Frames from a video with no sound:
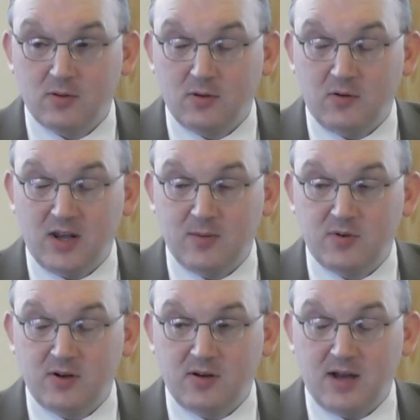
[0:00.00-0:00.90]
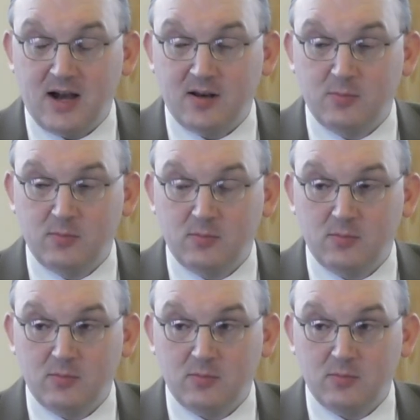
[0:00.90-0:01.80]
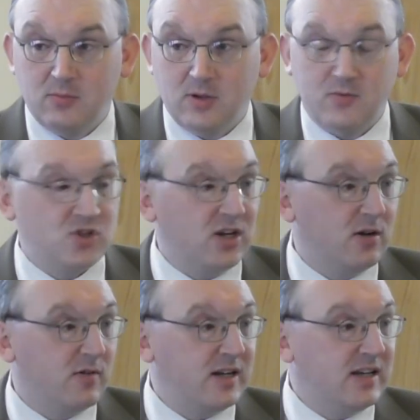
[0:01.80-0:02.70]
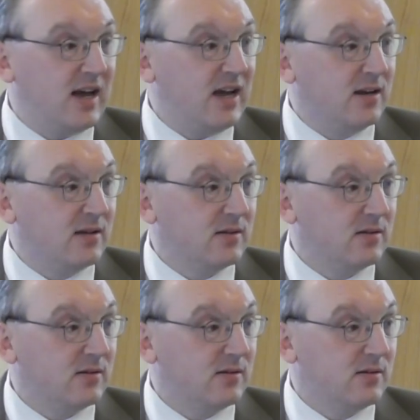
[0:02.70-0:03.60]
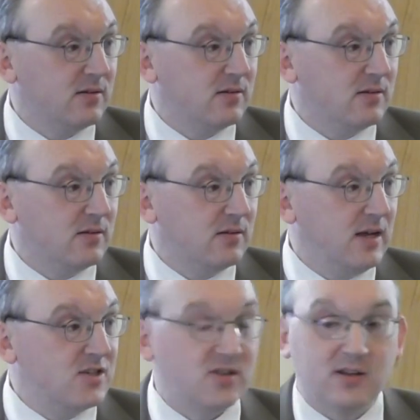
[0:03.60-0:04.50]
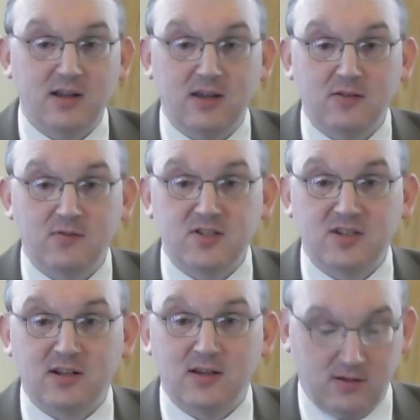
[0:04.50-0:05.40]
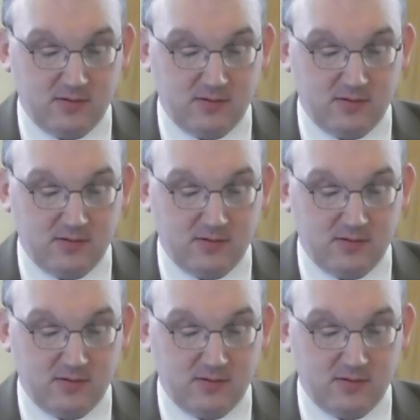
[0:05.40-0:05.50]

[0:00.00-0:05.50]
and tempted Adam if she had already died instantly, physically.